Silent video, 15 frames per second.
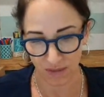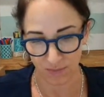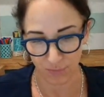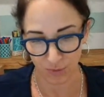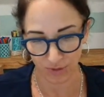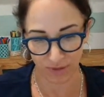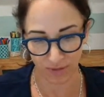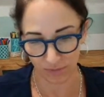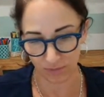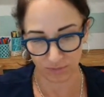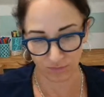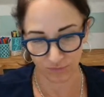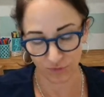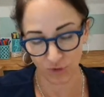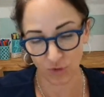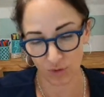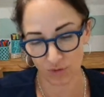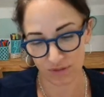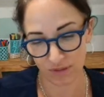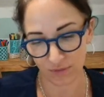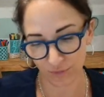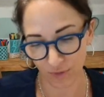putting
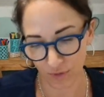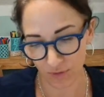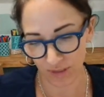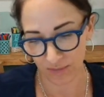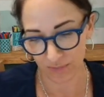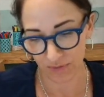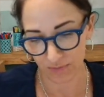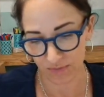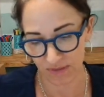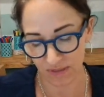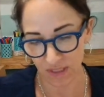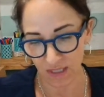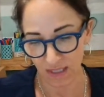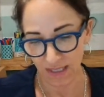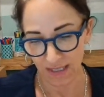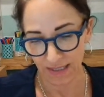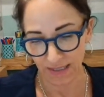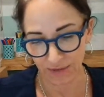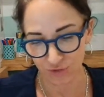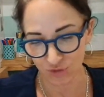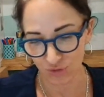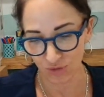photos into photo albums.
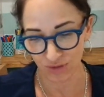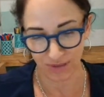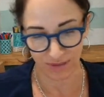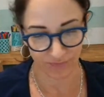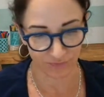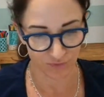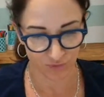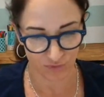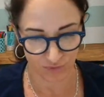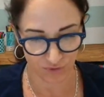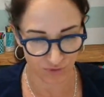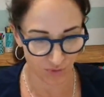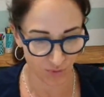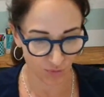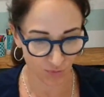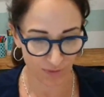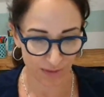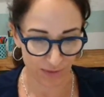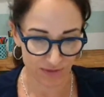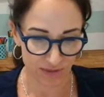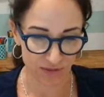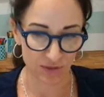And sure enough, 2 or 3
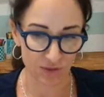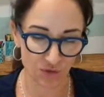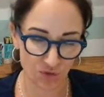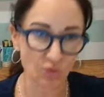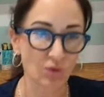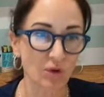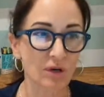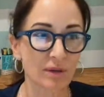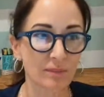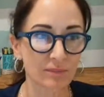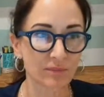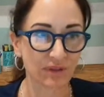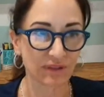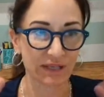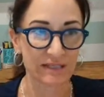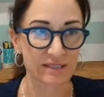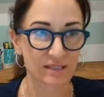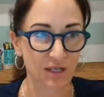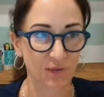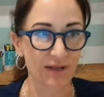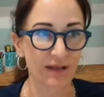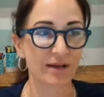hours into the storm, the lights
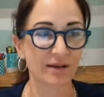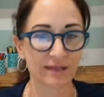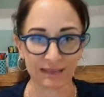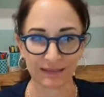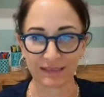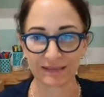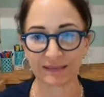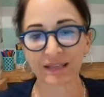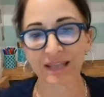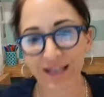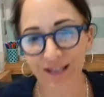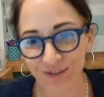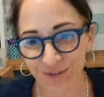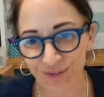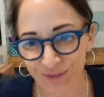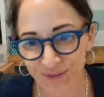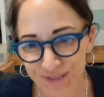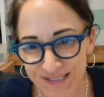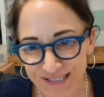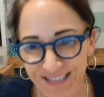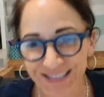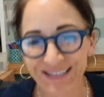go out. I light the
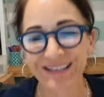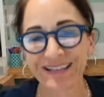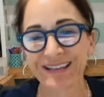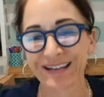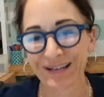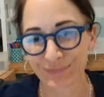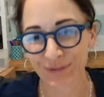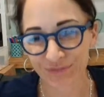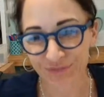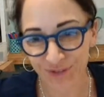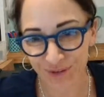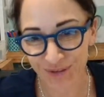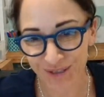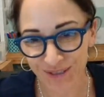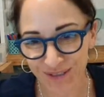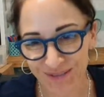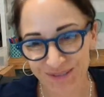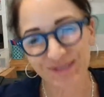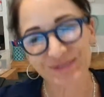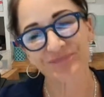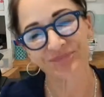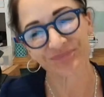candles, get out my
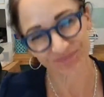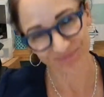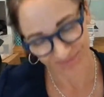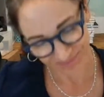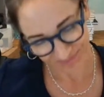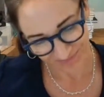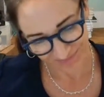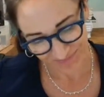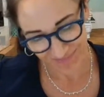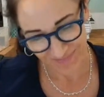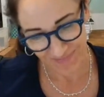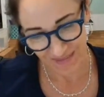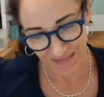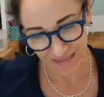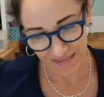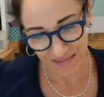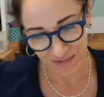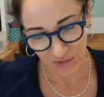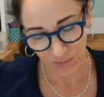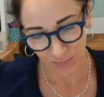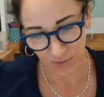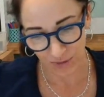photos, and
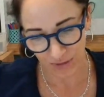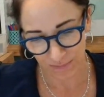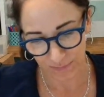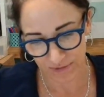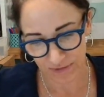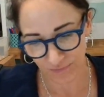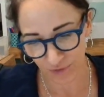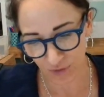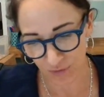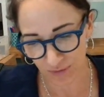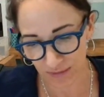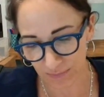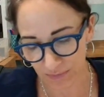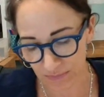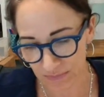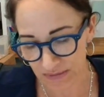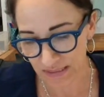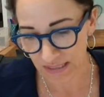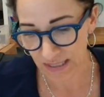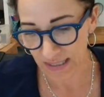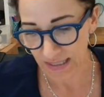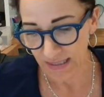start putting them into photo albums.
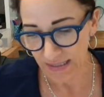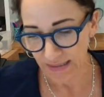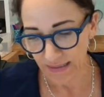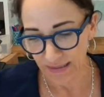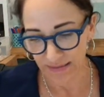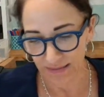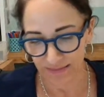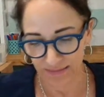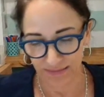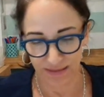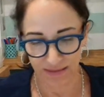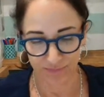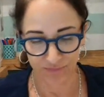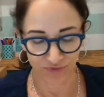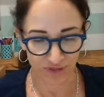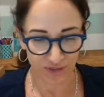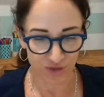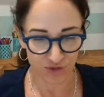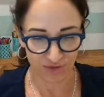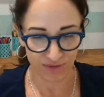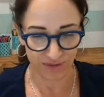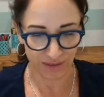And then I'm
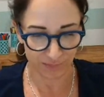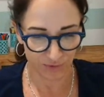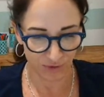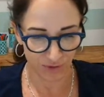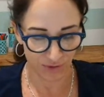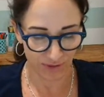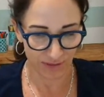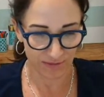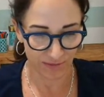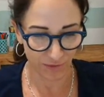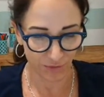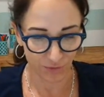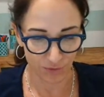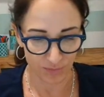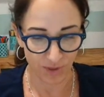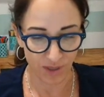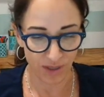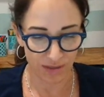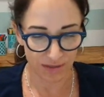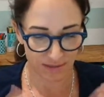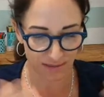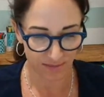finished. I come to the end of the 3rd
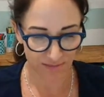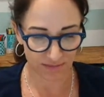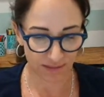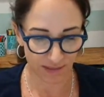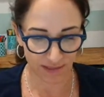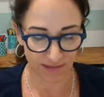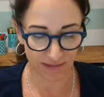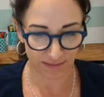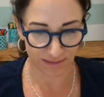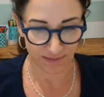box, done,